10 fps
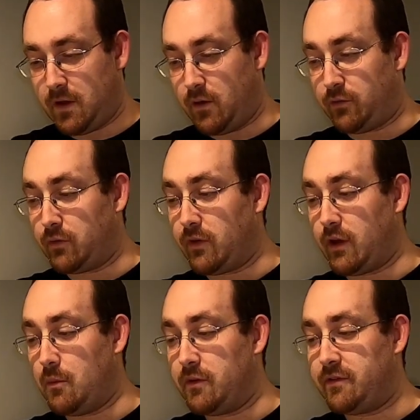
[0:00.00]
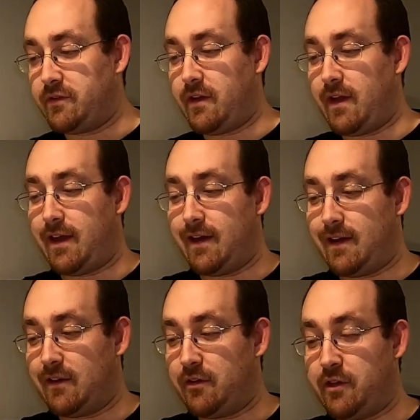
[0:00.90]
It's really almost
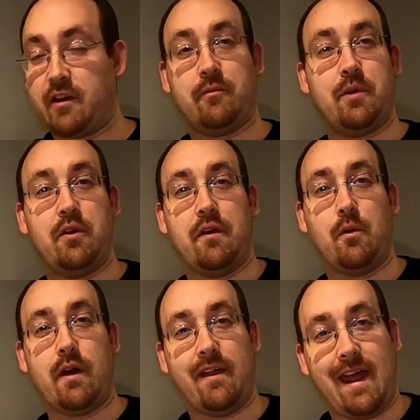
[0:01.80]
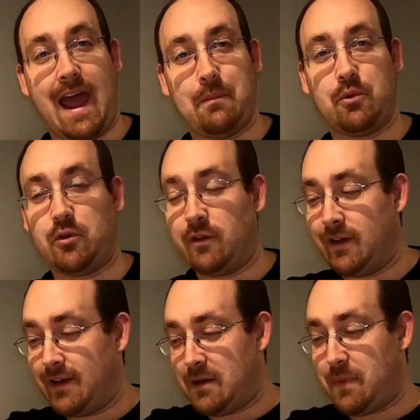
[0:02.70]
a thing of beauty the way that Apple
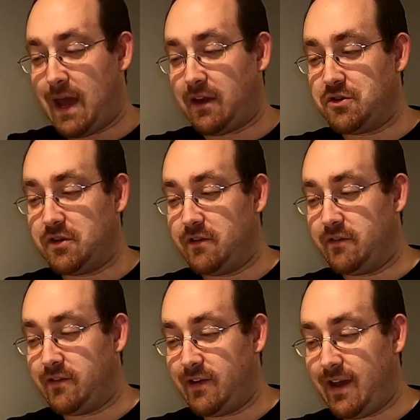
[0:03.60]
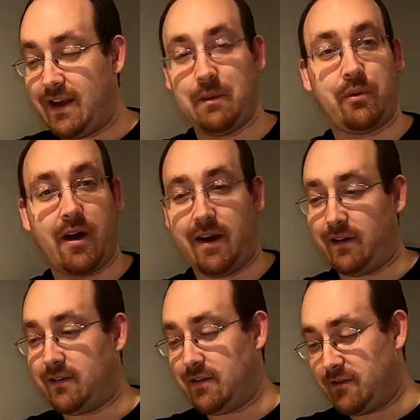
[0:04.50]
packages any
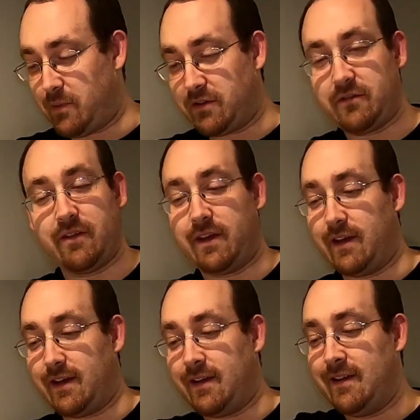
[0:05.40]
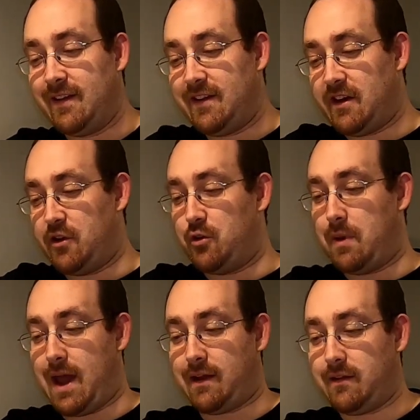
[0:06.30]
product, especially a new
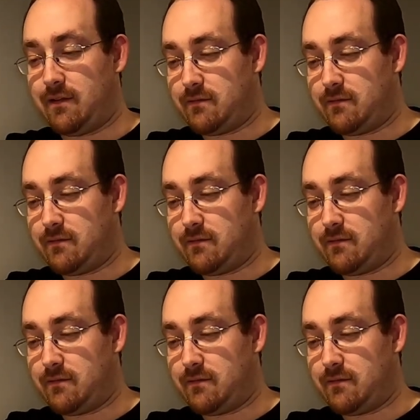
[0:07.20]
Mac.